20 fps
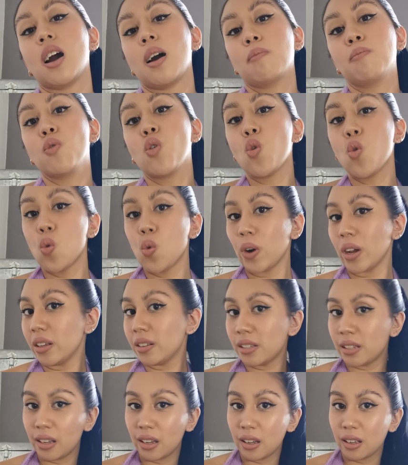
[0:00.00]
I'm
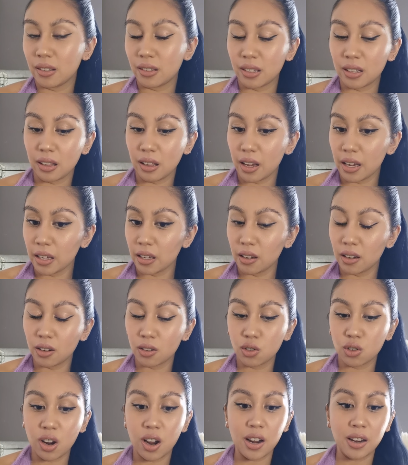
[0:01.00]
always here to like
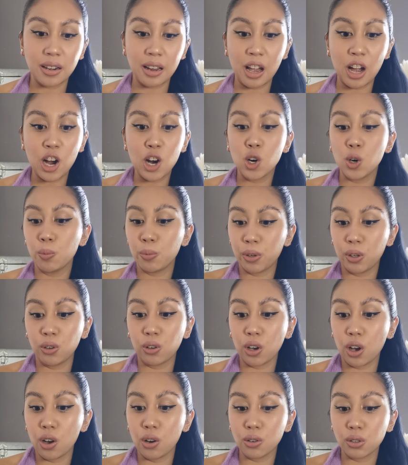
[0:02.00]
try and help you
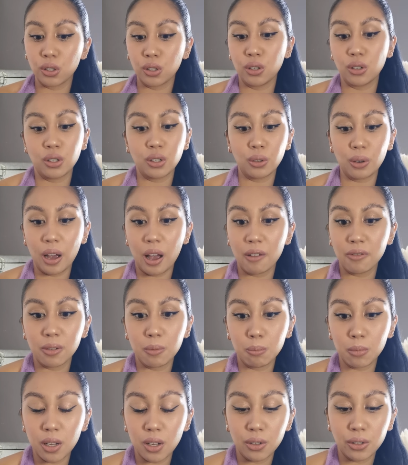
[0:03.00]
girls who do have
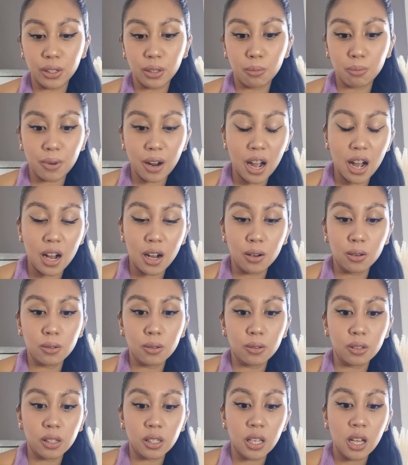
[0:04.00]
implanted
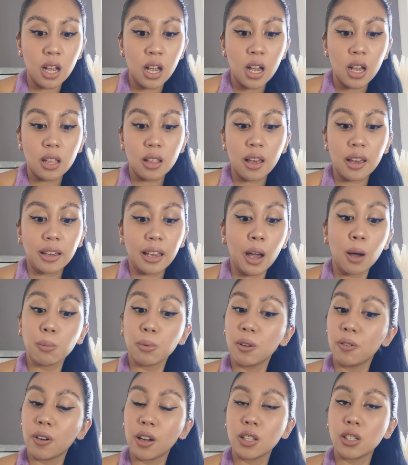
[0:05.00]
brows, like
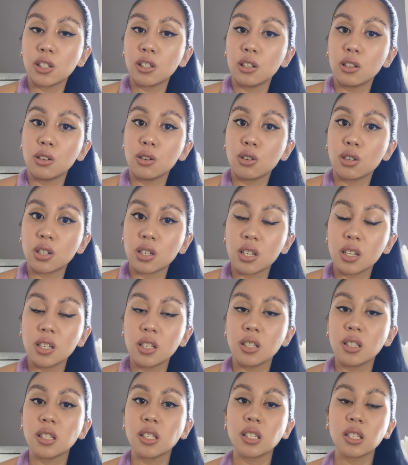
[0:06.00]
help you find
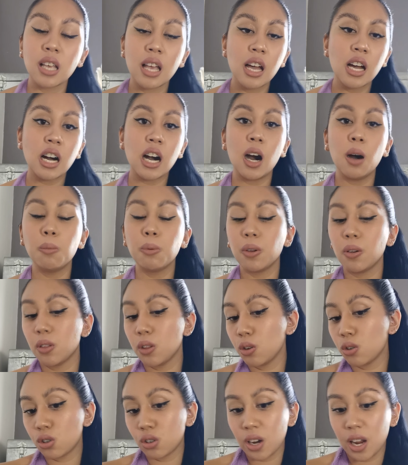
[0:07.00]
solutions, help you
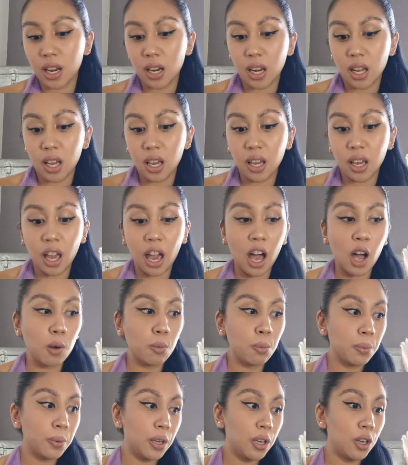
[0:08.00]
with your training,
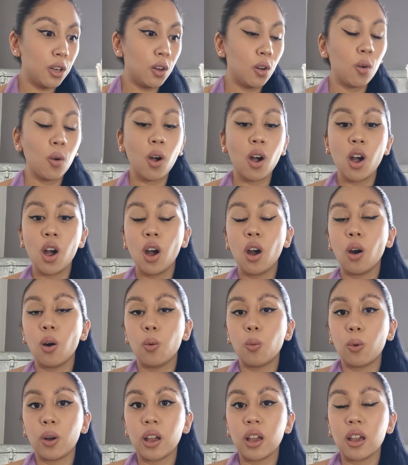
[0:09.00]
help you
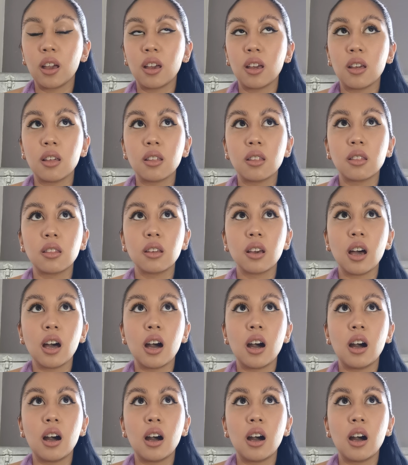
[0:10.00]
with